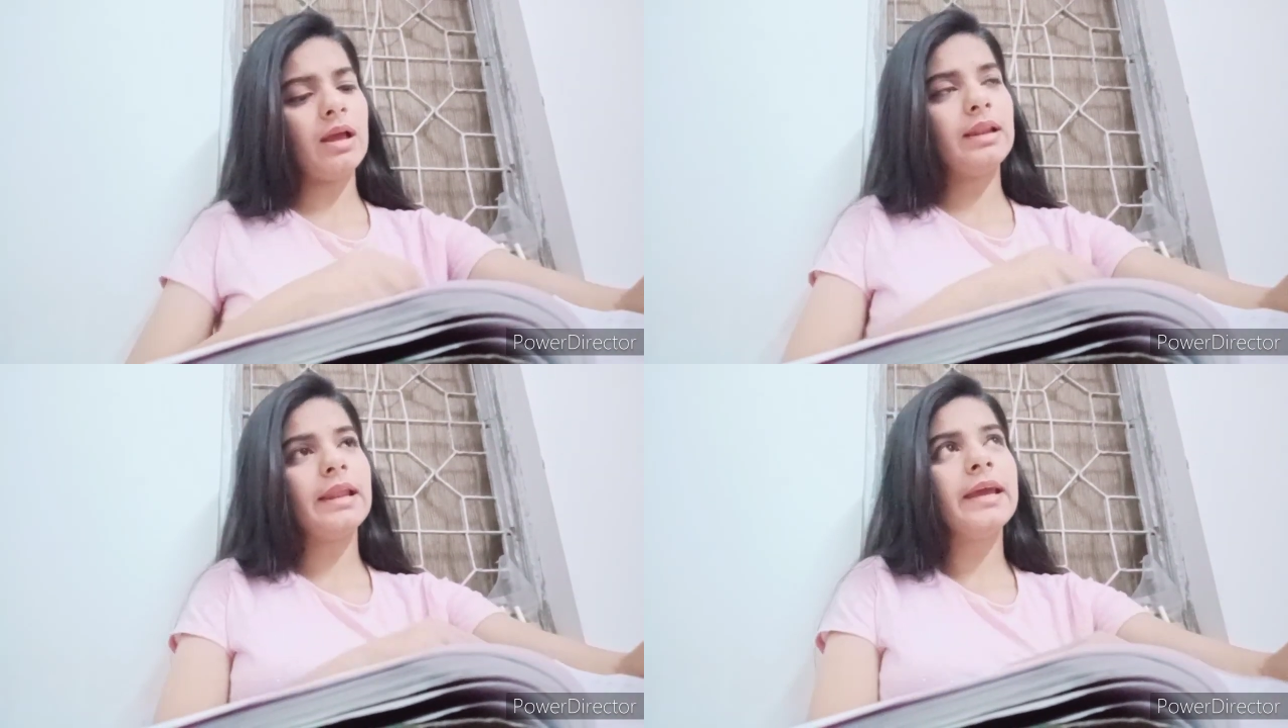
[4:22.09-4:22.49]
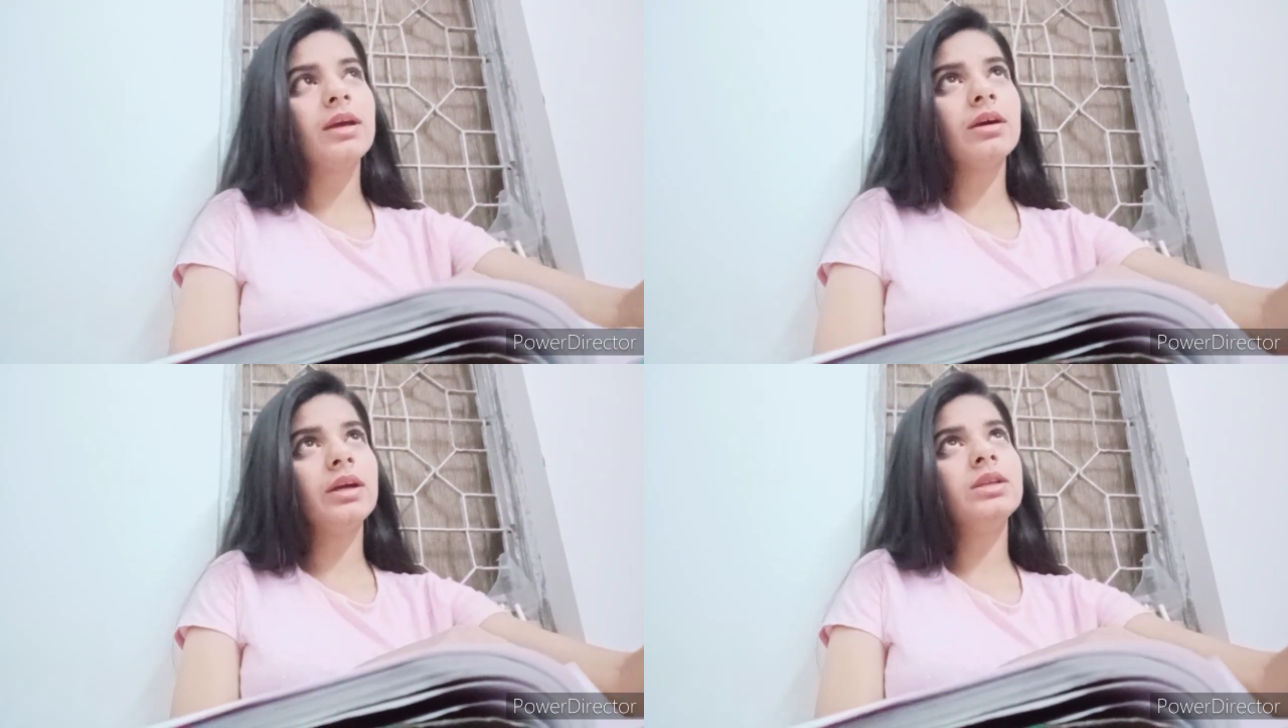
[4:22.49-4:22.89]
Like,
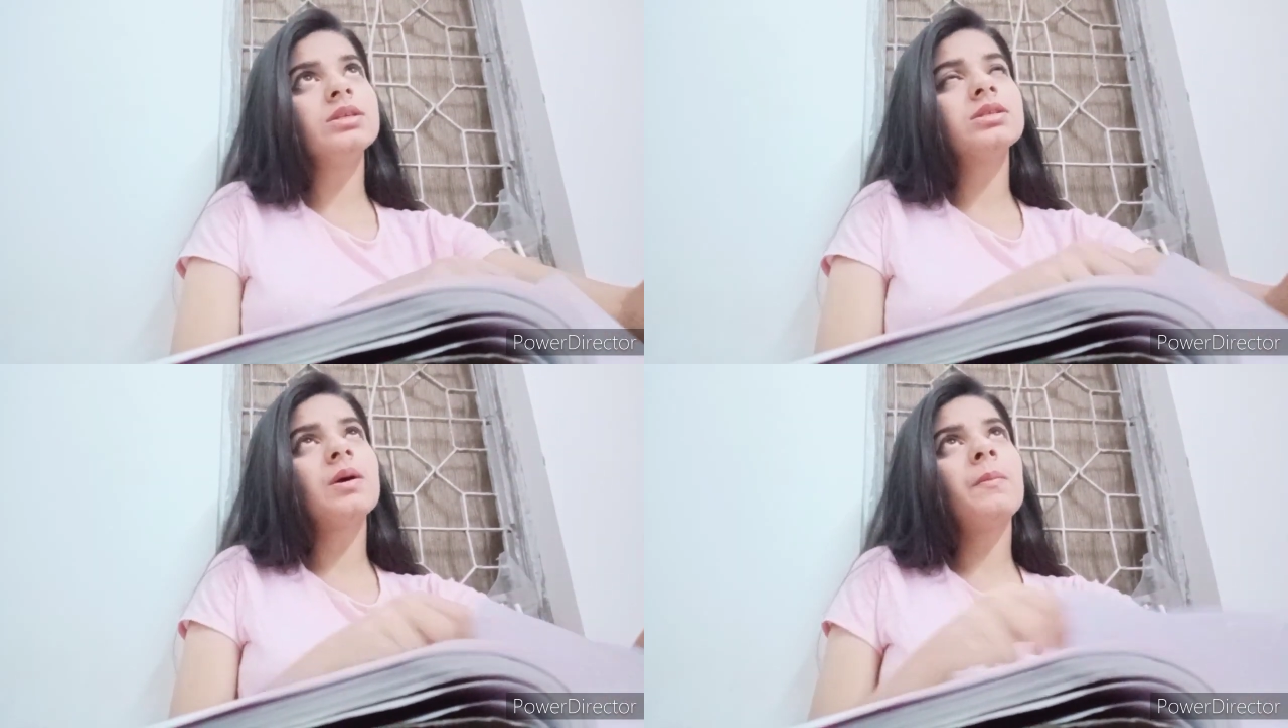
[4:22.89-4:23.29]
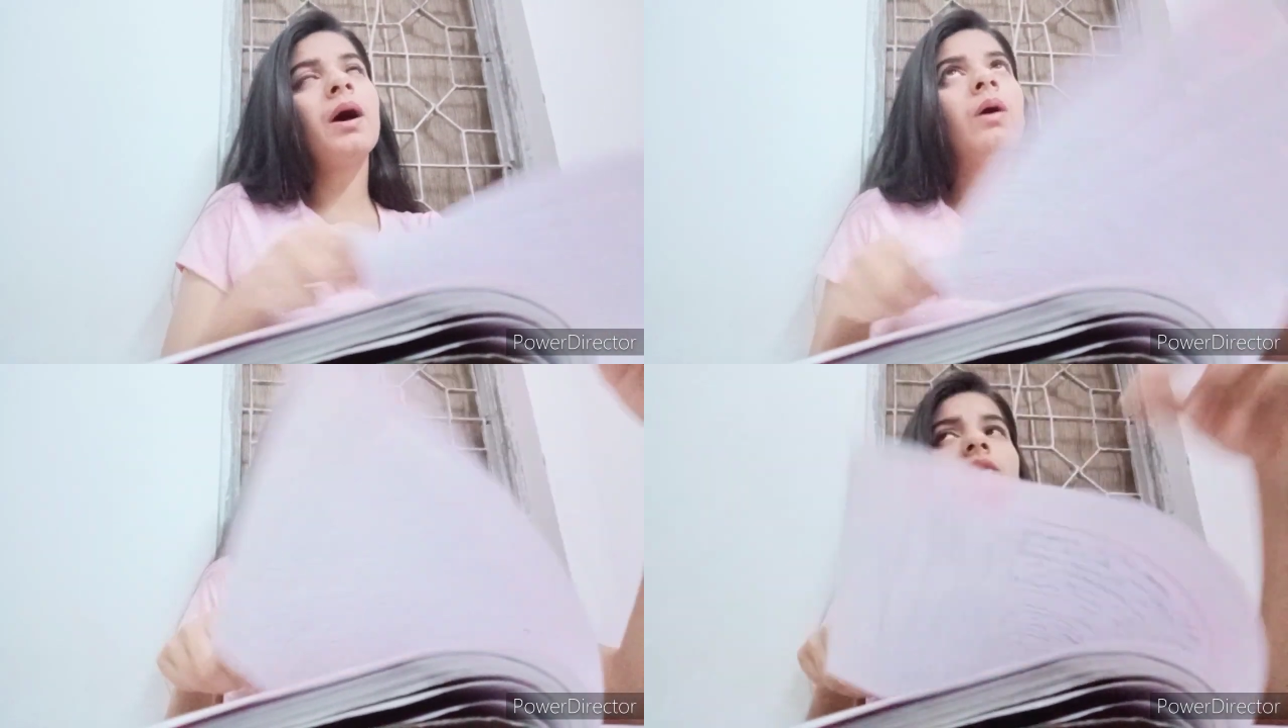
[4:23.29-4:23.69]
it is
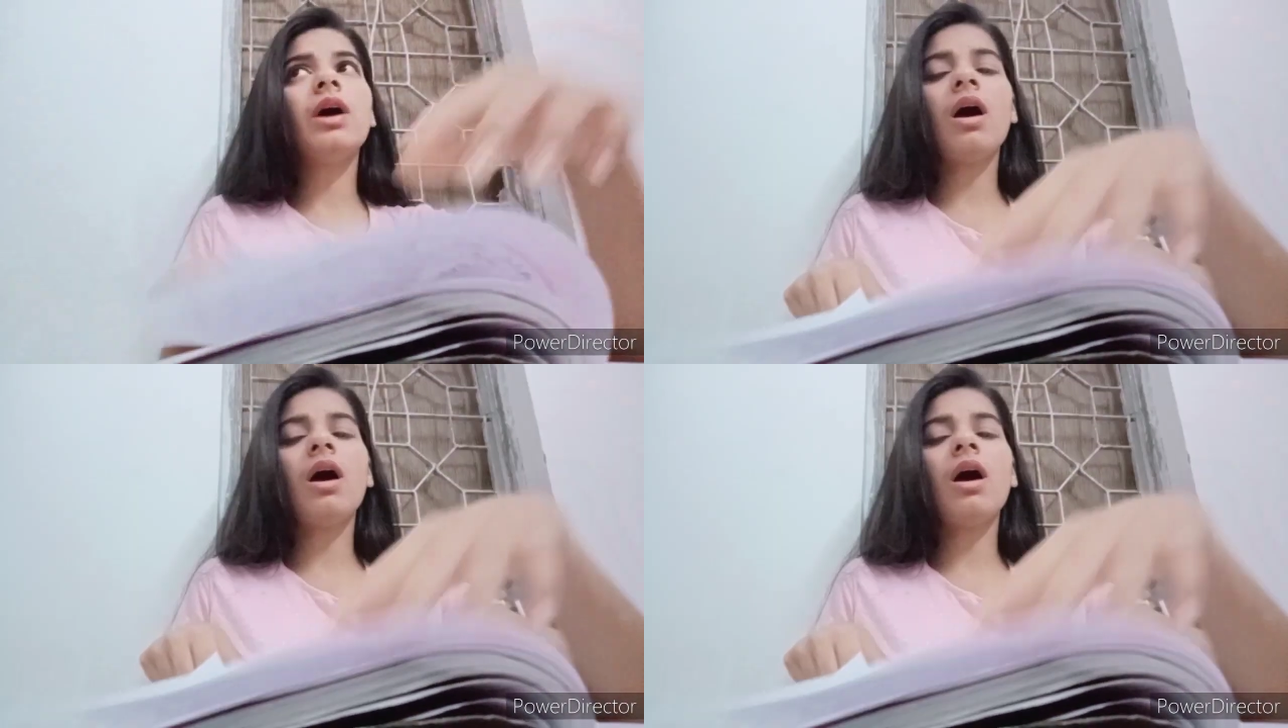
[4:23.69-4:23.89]
about